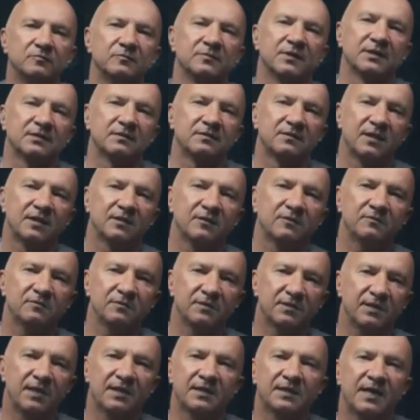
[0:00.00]
but that only
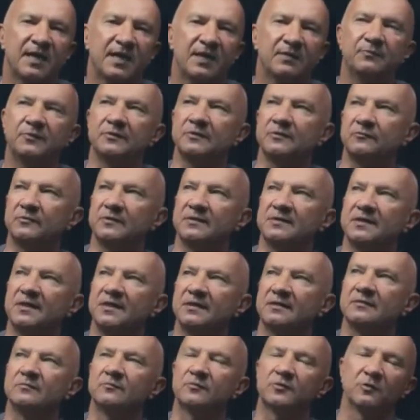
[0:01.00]
can happen with
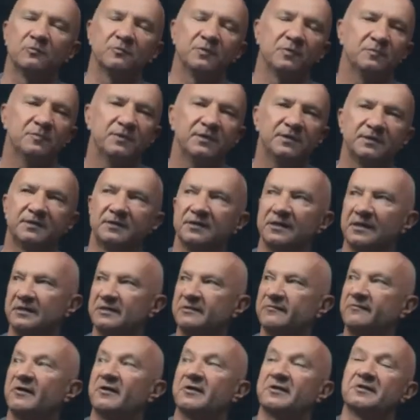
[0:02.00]
certain probability as
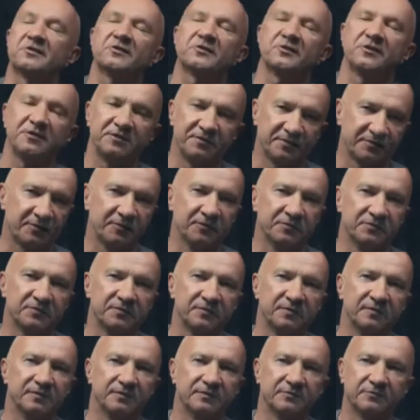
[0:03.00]
far as she's
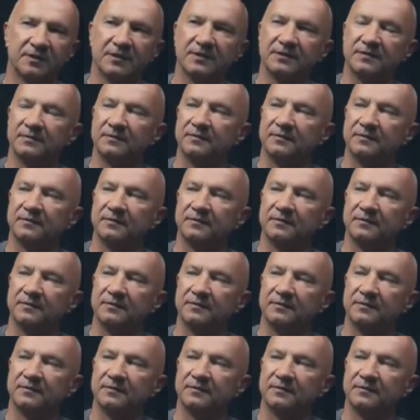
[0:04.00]
concerned, right?